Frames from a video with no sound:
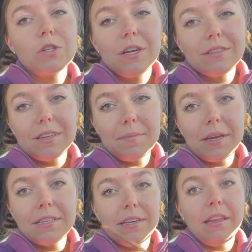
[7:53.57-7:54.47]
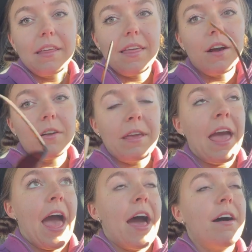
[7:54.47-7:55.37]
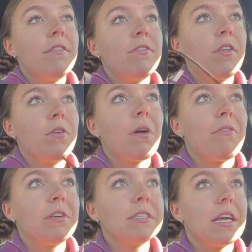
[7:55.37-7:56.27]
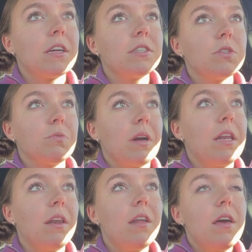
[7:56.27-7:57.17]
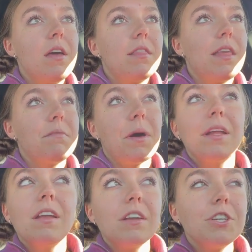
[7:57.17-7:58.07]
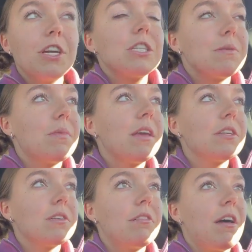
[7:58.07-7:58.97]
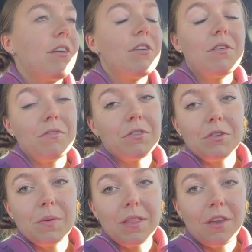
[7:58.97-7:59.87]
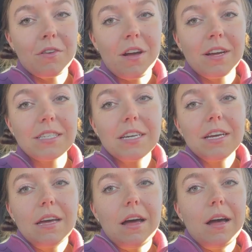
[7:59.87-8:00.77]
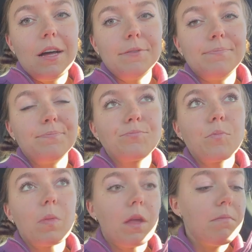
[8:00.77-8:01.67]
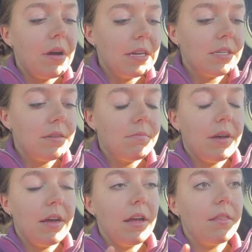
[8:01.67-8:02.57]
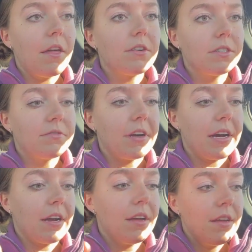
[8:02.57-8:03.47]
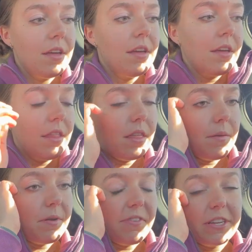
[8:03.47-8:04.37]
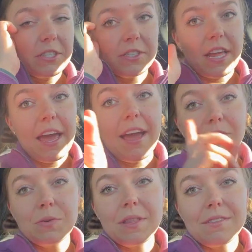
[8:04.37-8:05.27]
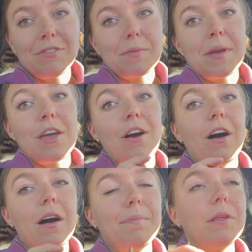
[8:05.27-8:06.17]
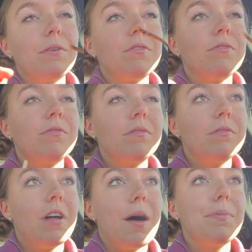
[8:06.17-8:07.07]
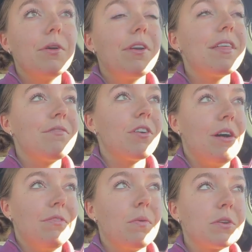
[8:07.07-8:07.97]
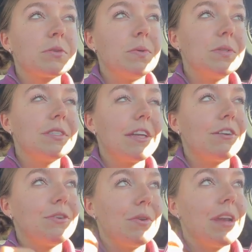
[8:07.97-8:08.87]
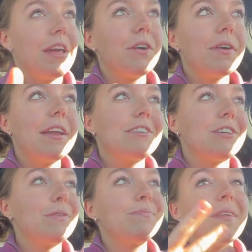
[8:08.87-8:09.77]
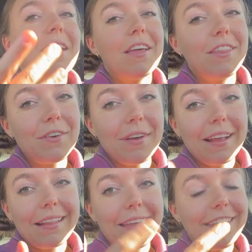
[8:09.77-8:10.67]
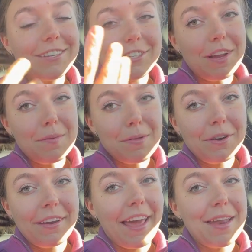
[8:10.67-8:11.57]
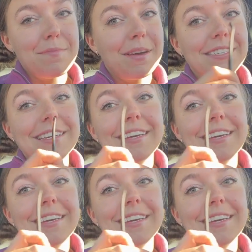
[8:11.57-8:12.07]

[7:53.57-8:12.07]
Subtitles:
isn't a big deal. Like, they already have the reference letters written. They might need to change some things around. I don't know if they're doing that or not. But my letters of rec, the professors I have doing them for me, uploaded them for all 4 schools that are due tonight already. So theoretically, they should upload it again. But